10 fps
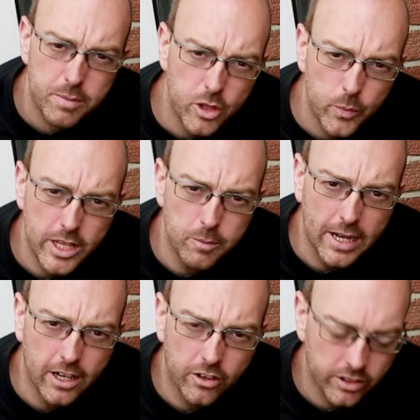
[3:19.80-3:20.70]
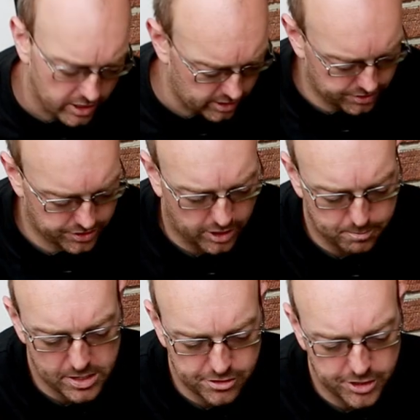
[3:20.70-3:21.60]
put the wheel back on, and start
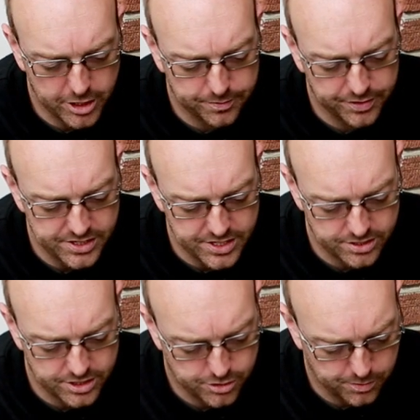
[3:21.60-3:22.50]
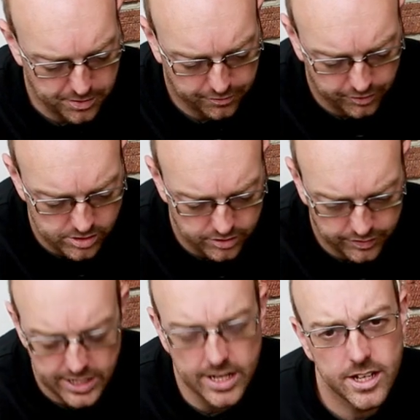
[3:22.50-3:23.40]
measuring up for the distance from the front of
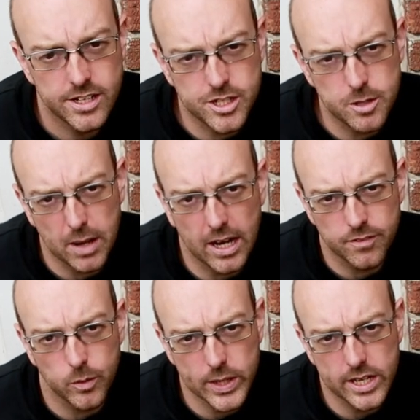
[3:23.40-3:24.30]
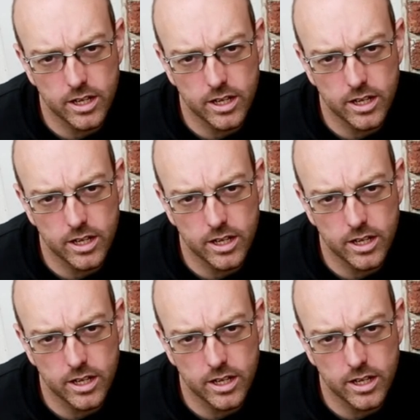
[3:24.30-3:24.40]
here to the back of the wheel